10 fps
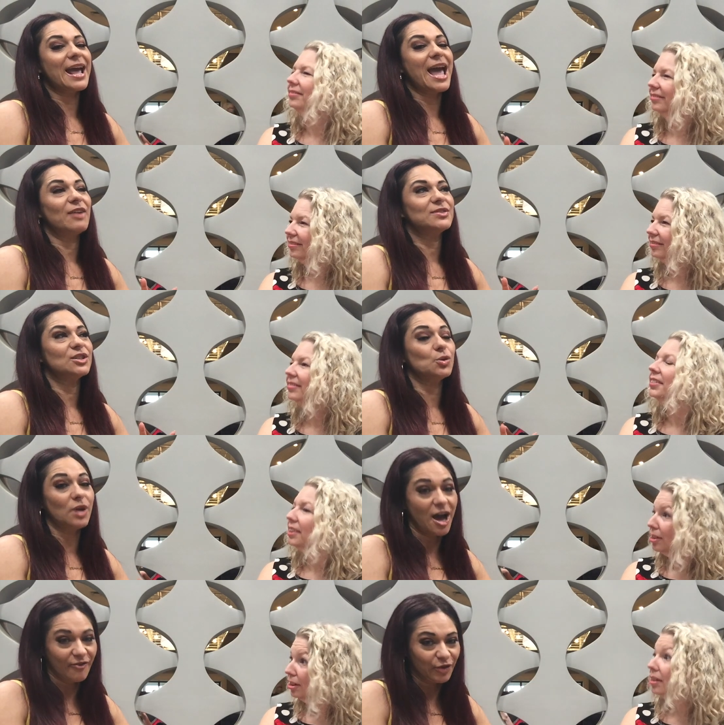Speaker 1: and I have to do
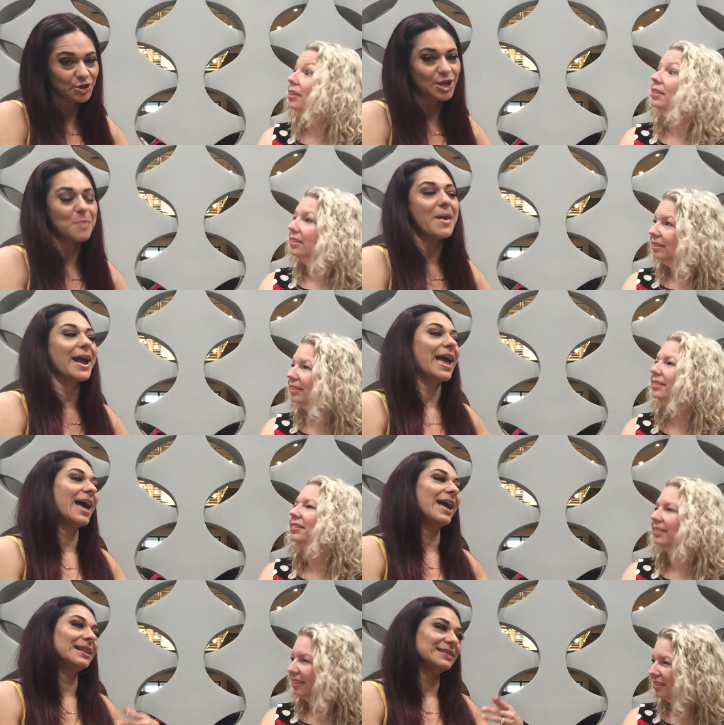covers on my
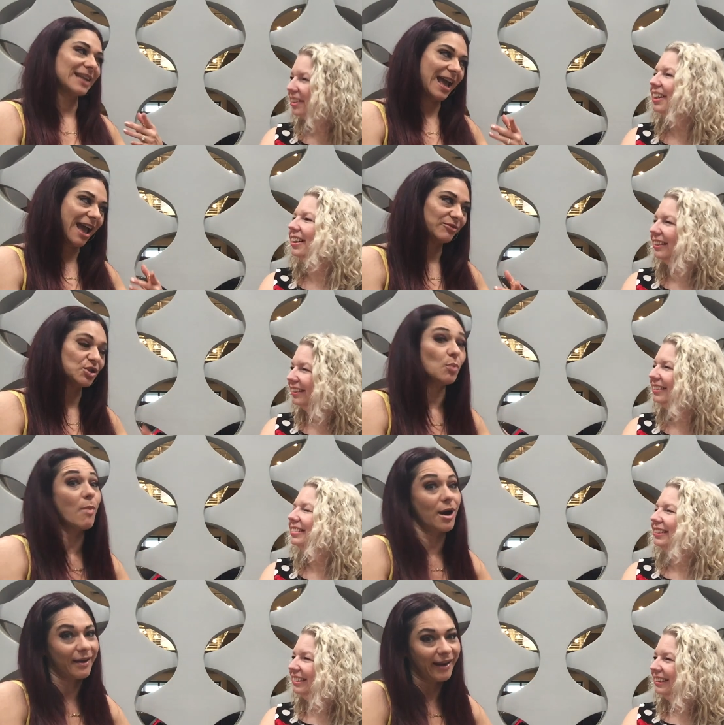end, and I have to do
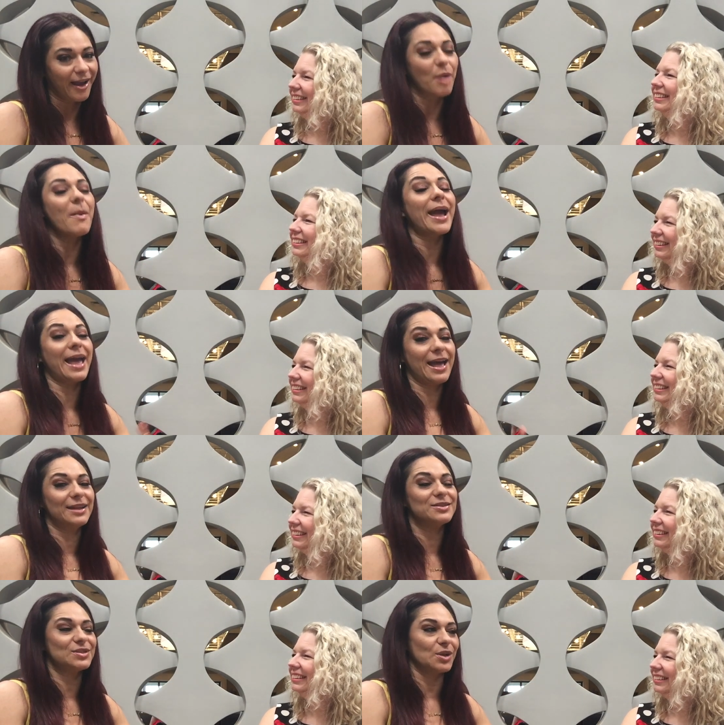marketing on my
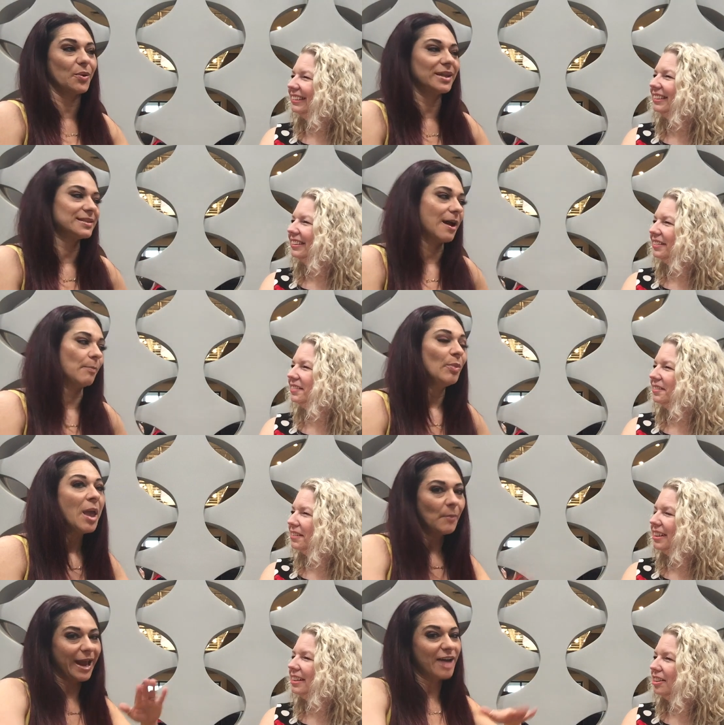end. So it's
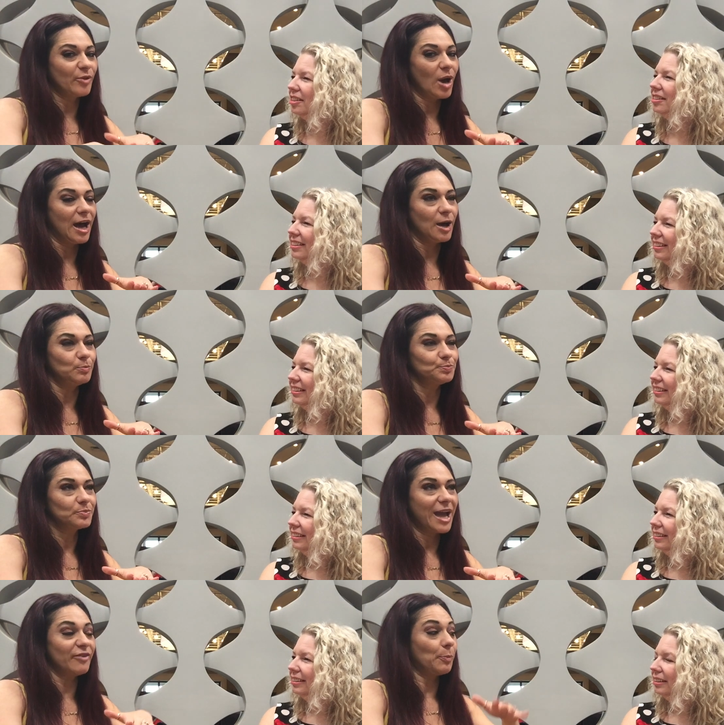but I have
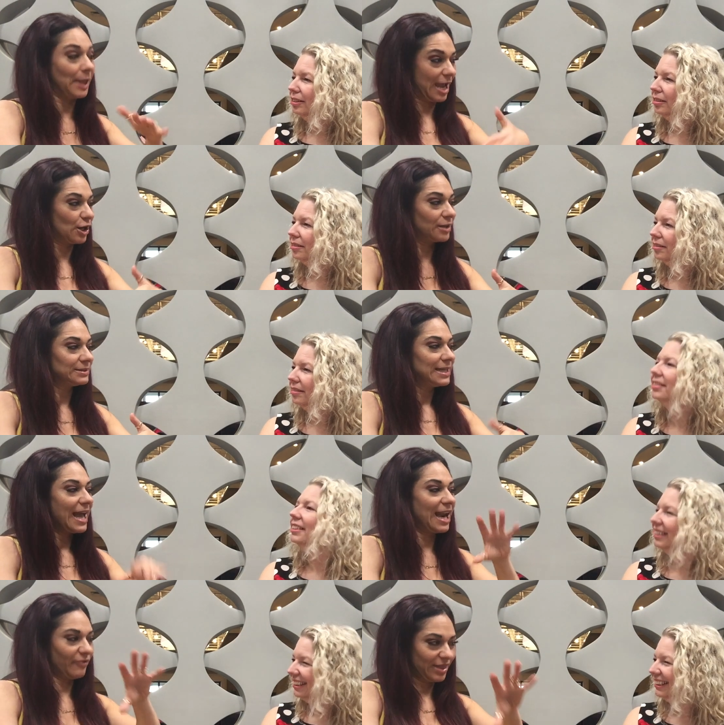a planner,
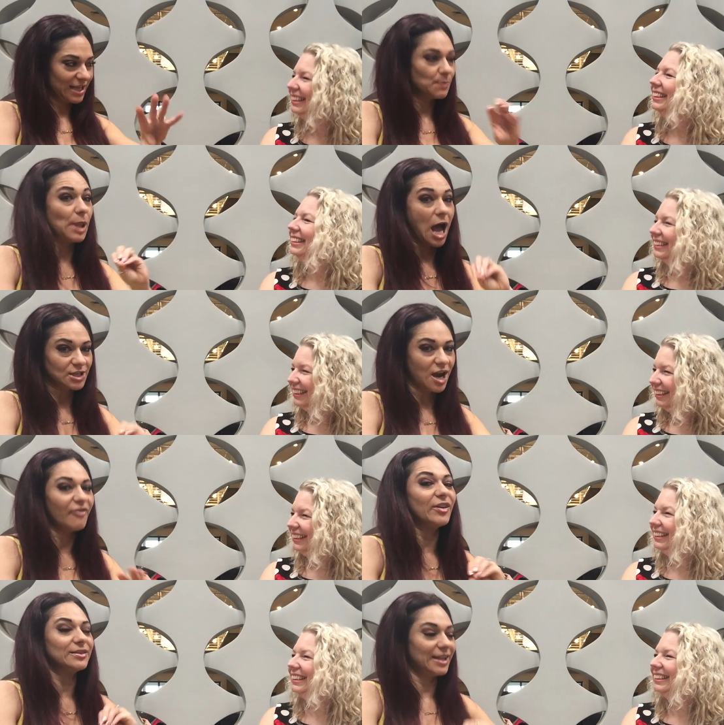and everything's blocked
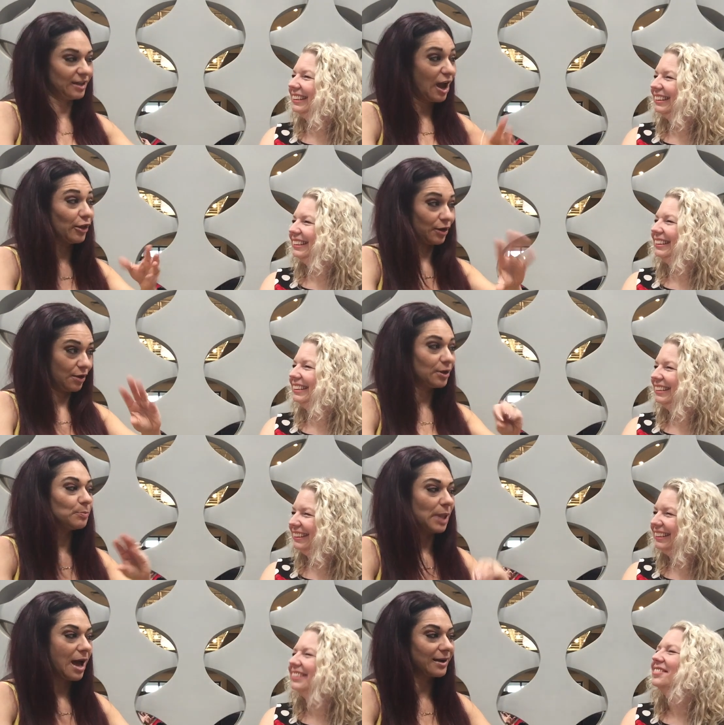off in
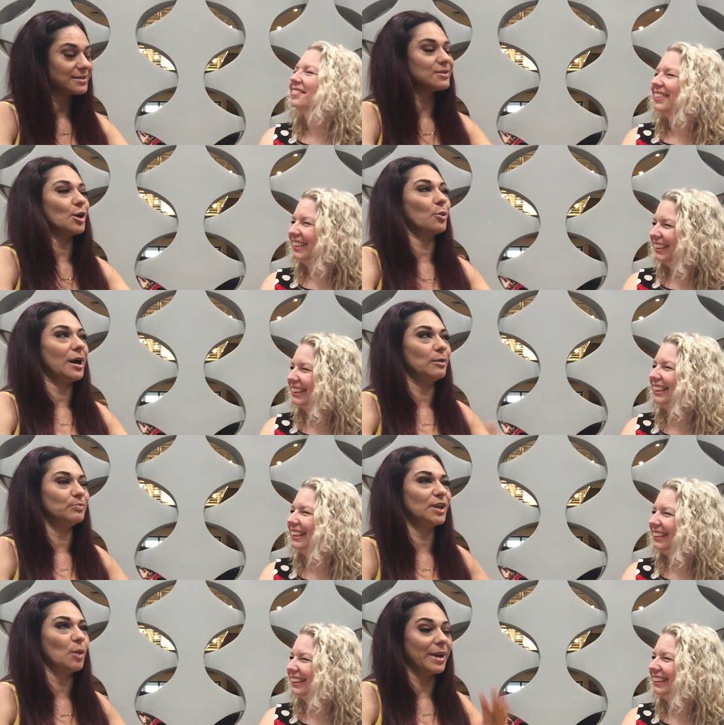color-coded blocks. So
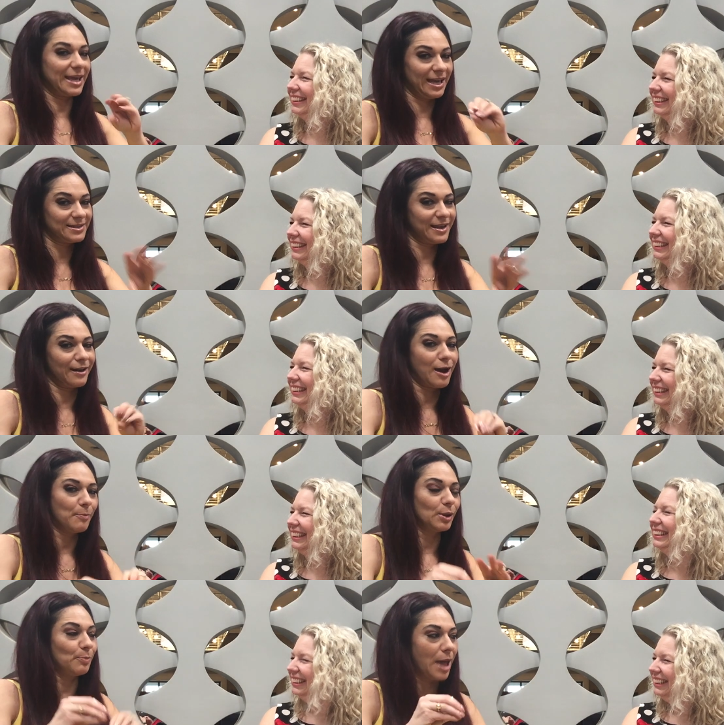you know, my kids get a
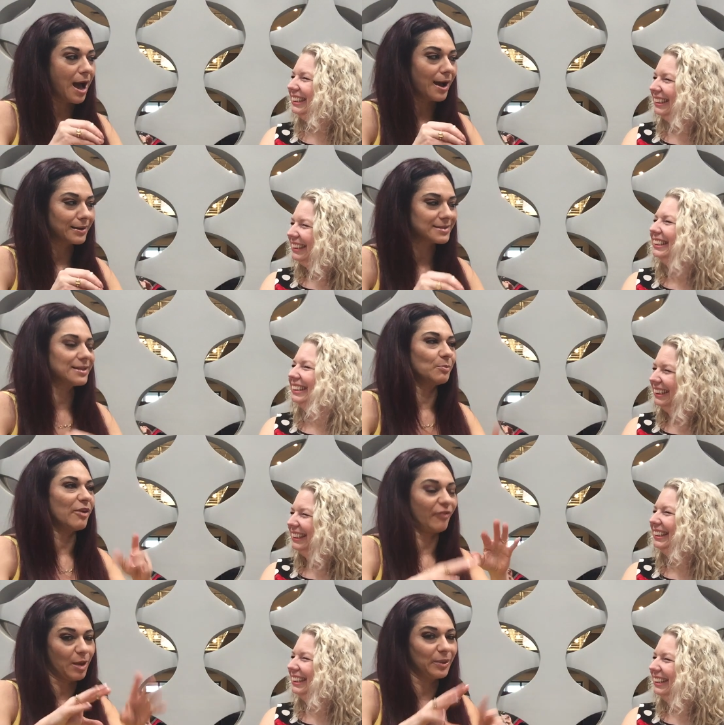couple of blocks, and my
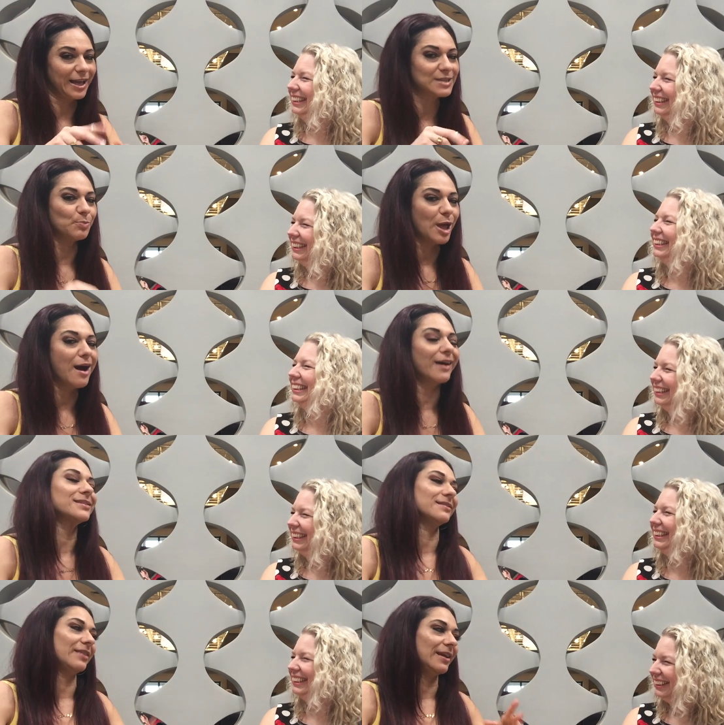family gets
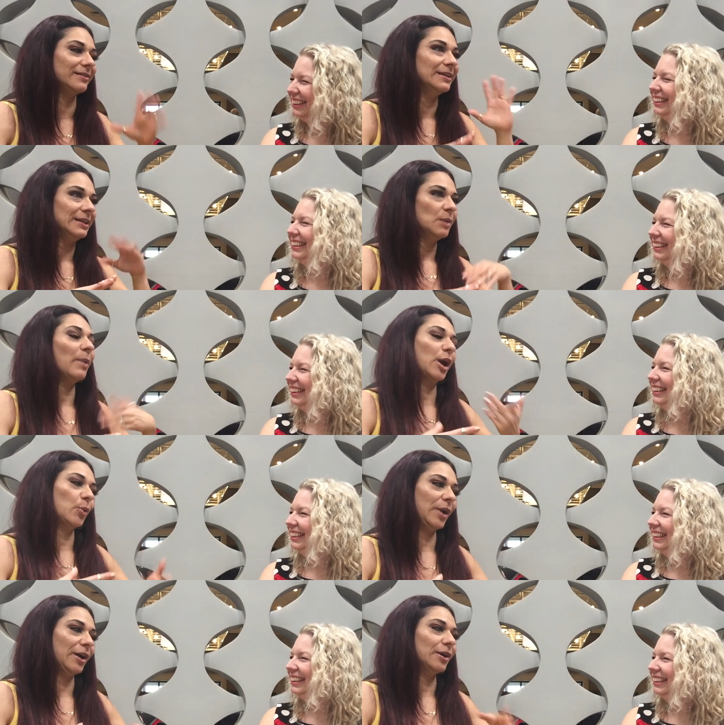blocks, and then my
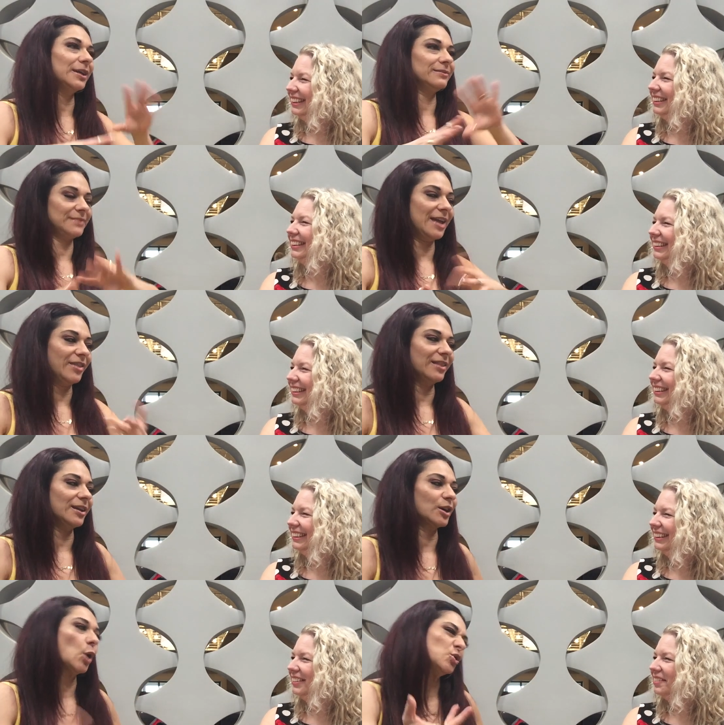career, and then
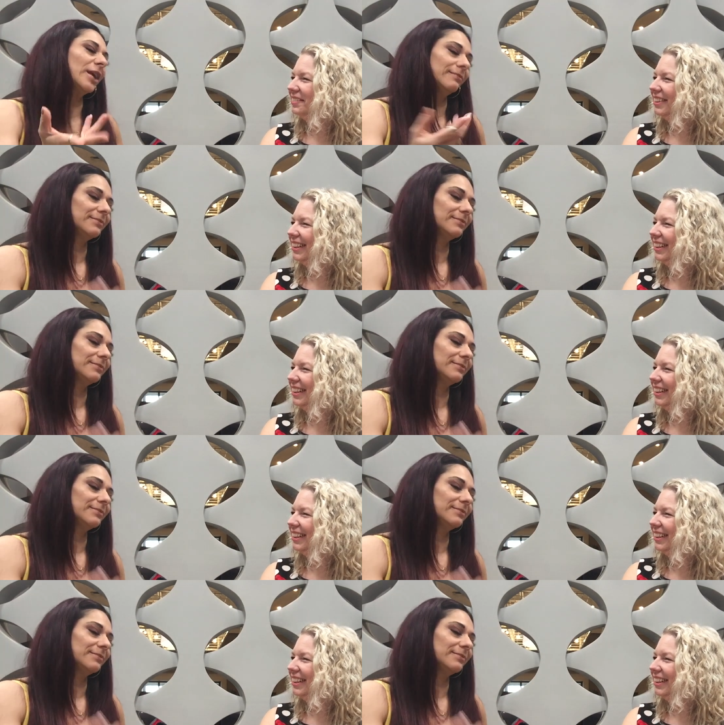the coaching